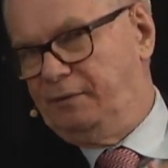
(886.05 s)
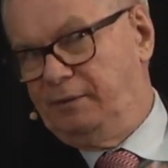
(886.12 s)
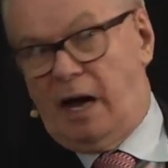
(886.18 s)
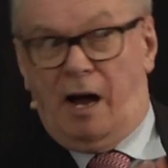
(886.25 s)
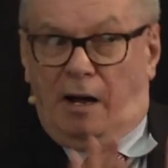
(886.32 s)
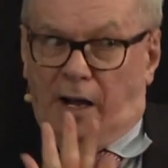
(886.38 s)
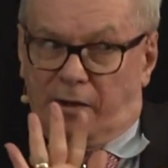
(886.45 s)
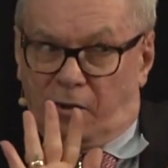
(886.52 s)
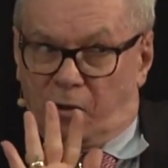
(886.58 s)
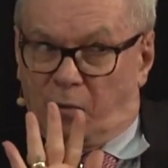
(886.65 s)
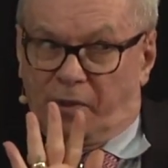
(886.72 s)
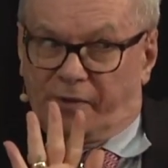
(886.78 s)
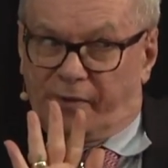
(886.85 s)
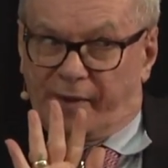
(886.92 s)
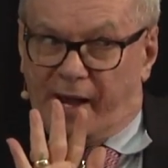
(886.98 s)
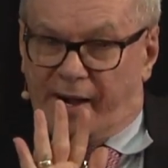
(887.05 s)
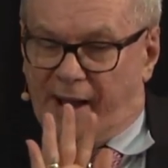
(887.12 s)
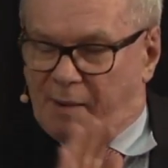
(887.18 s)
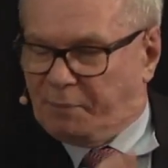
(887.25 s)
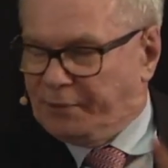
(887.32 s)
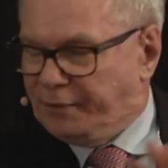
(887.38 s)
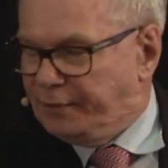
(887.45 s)
Now, I don't know whether that
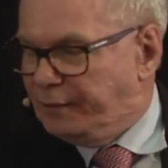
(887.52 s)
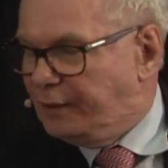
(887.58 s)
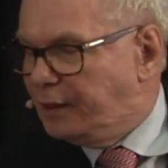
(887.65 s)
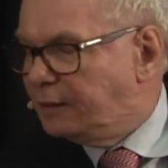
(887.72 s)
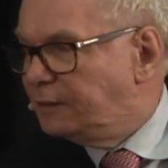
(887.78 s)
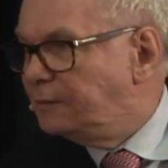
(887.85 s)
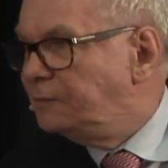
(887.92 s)
happened or not.